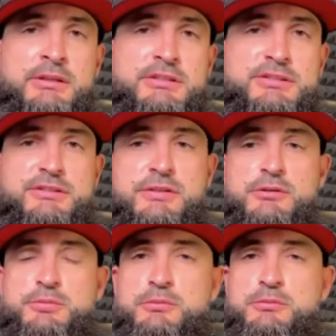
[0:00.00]
This is the No
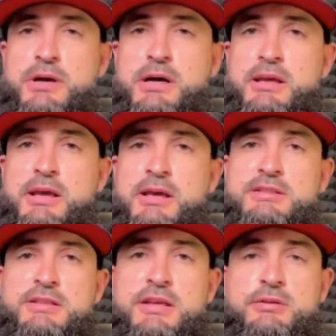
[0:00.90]
Spoon
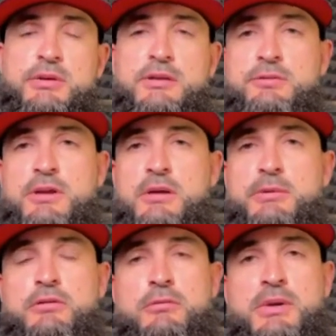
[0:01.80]
Podcast. I thank you guys for
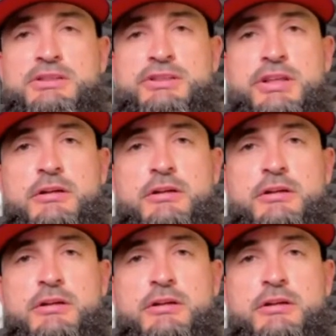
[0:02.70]
coming on to my channel.